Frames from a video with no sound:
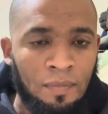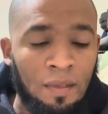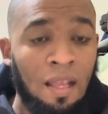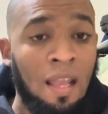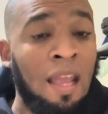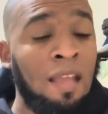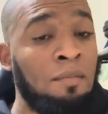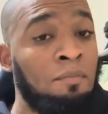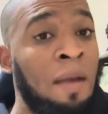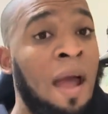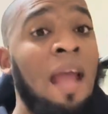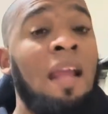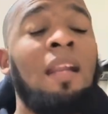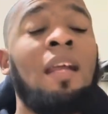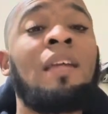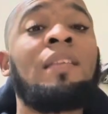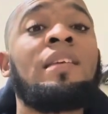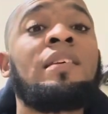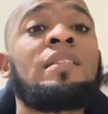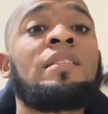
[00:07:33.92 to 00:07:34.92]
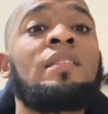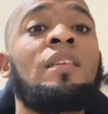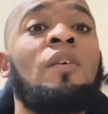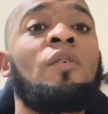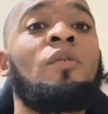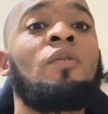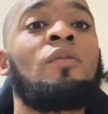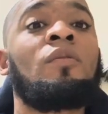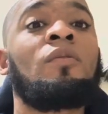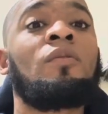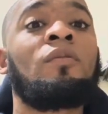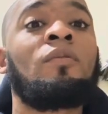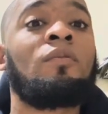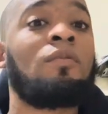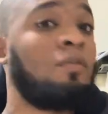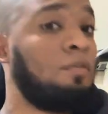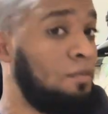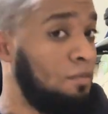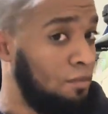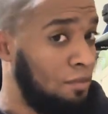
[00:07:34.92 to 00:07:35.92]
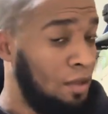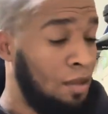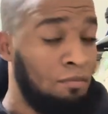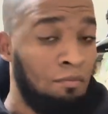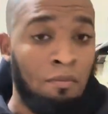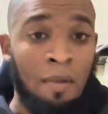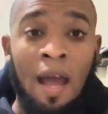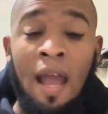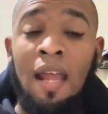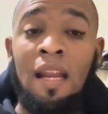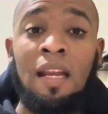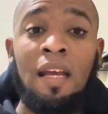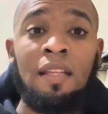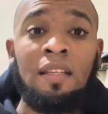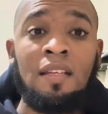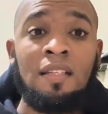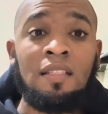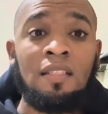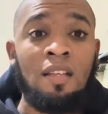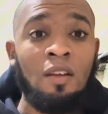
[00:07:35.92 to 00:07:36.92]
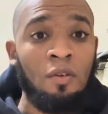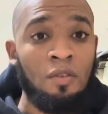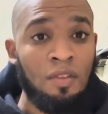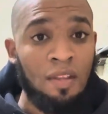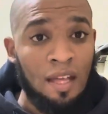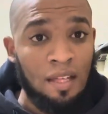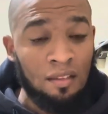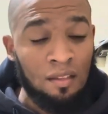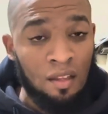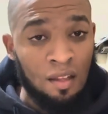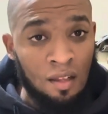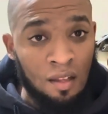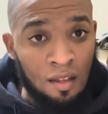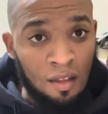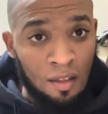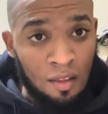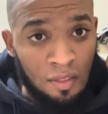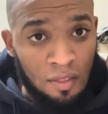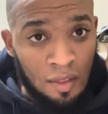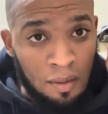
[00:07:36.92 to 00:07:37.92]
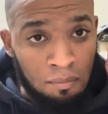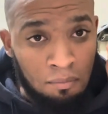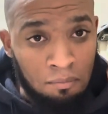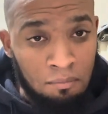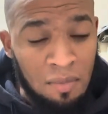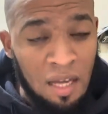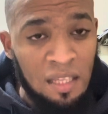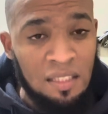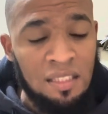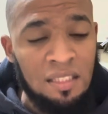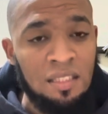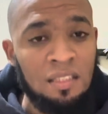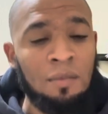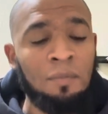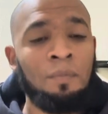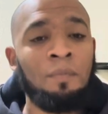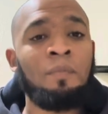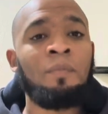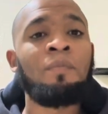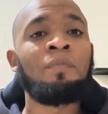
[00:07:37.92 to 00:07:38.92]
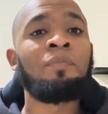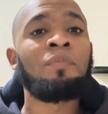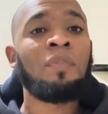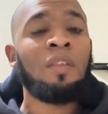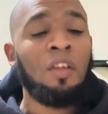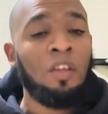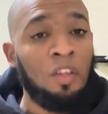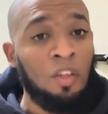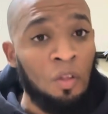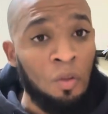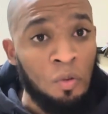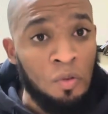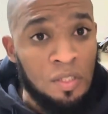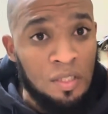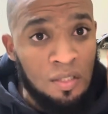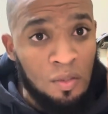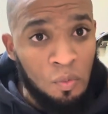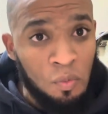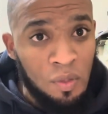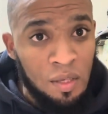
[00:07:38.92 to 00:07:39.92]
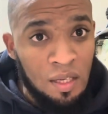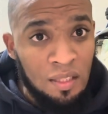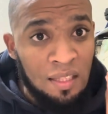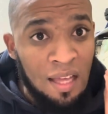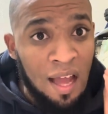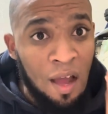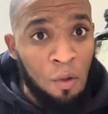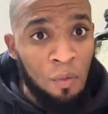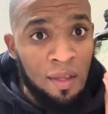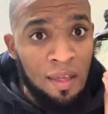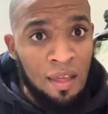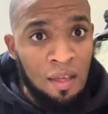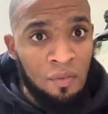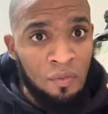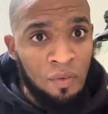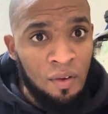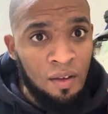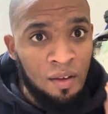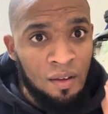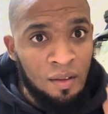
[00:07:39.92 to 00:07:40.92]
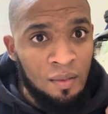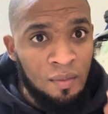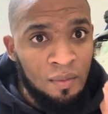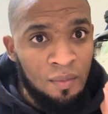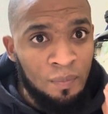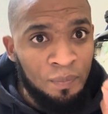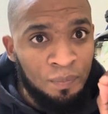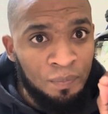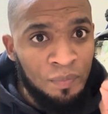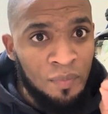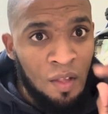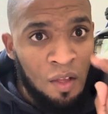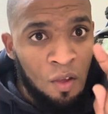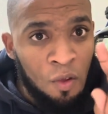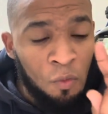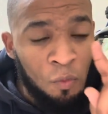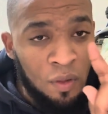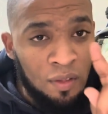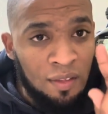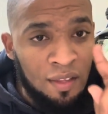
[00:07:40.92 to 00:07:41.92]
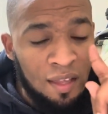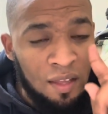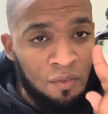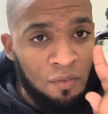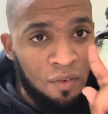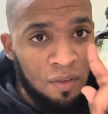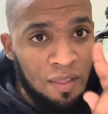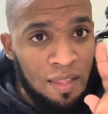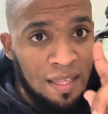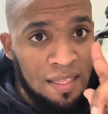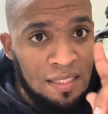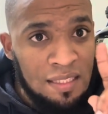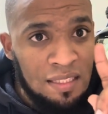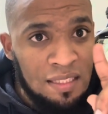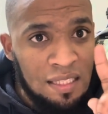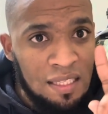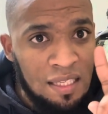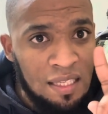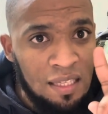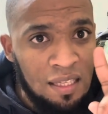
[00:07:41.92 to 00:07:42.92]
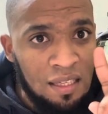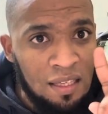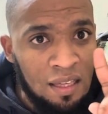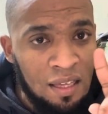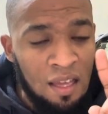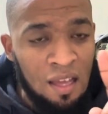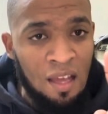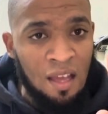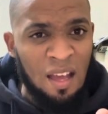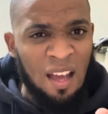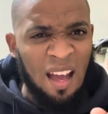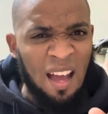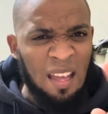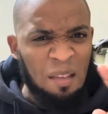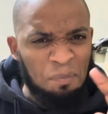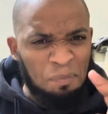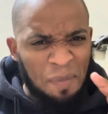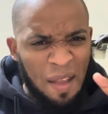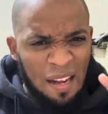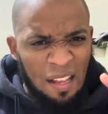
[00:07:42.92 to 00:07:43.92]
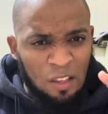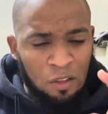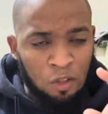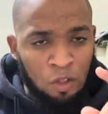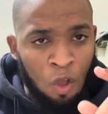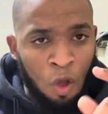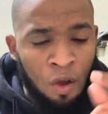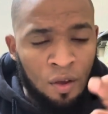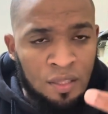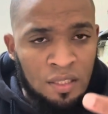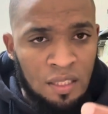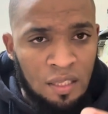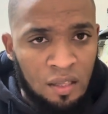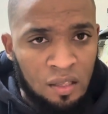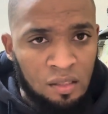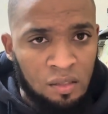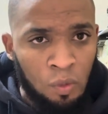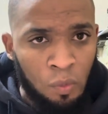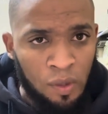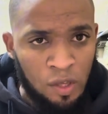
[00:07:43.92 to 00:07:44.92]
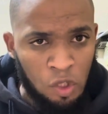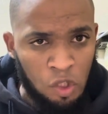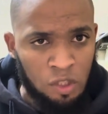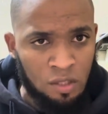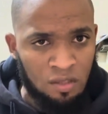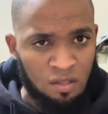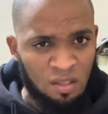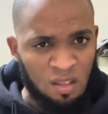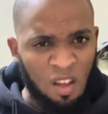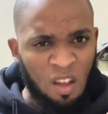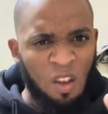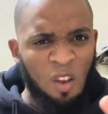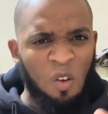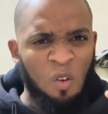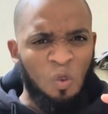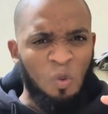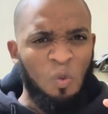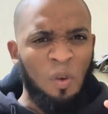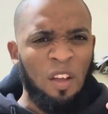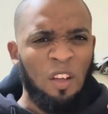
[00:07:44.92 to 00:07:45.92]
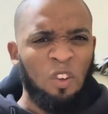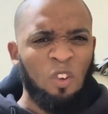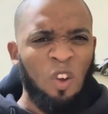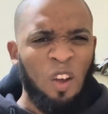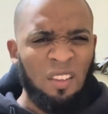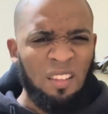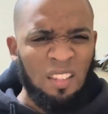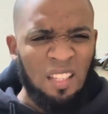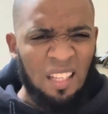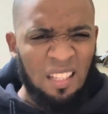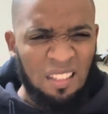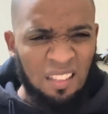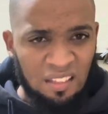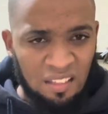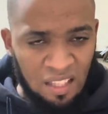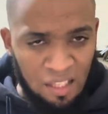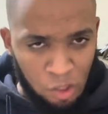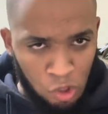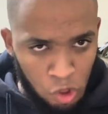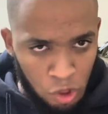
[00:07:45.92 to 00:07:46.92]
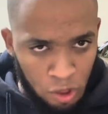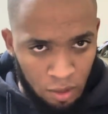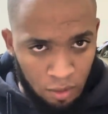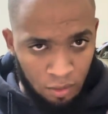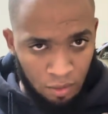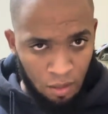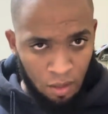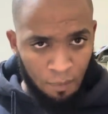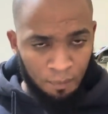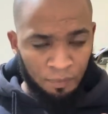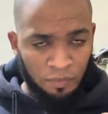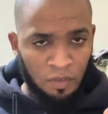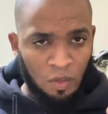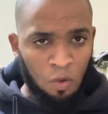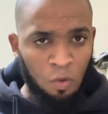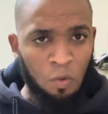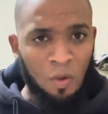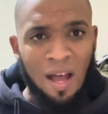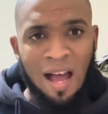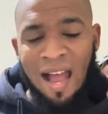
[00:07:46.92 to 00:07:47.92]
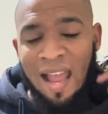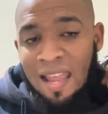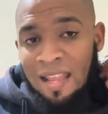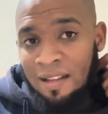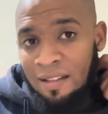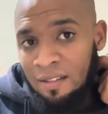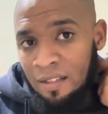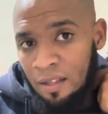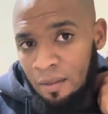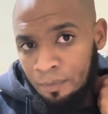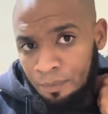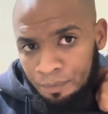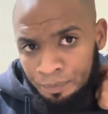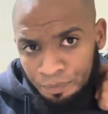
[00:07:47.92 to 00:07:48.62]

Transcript: And my learners know. And my learners know that they must use the word however whenever they see a paradoxical question or a contradiction or irony,